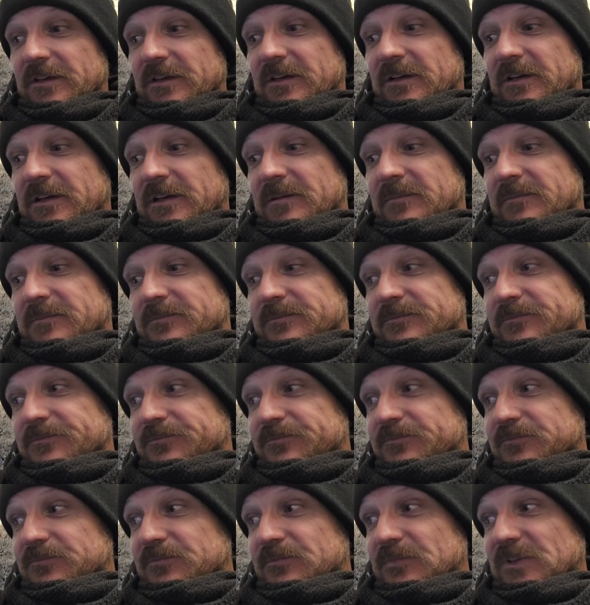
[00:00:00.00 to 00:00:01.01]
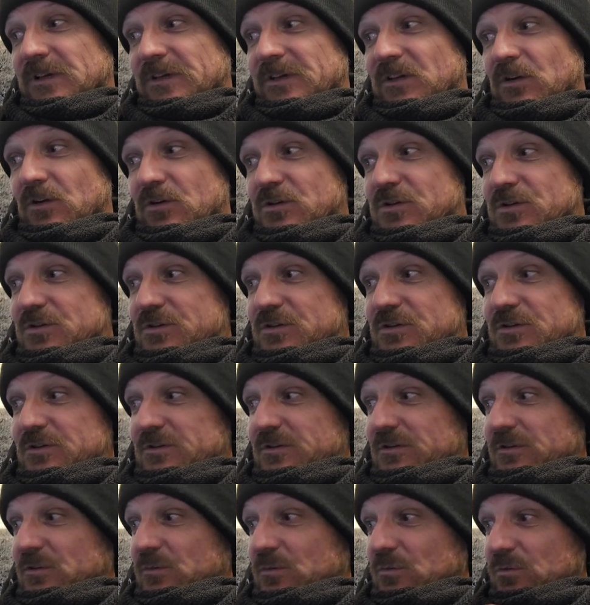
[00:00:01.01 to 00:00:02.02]
um, and the
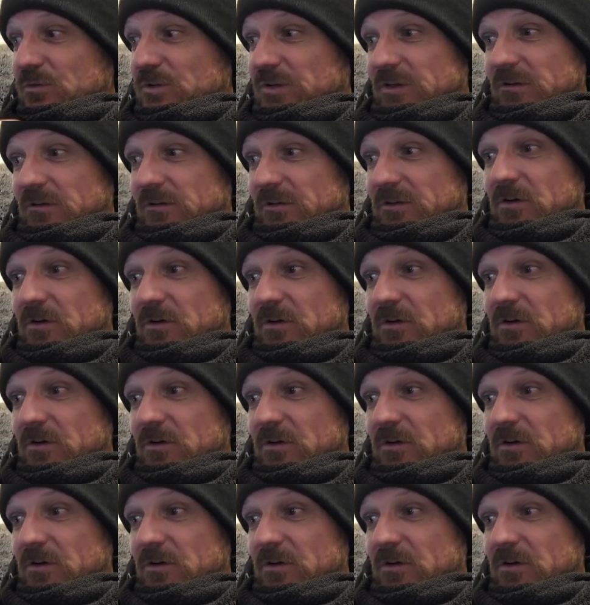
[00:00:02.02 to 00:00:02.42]
oxygen, or the you know,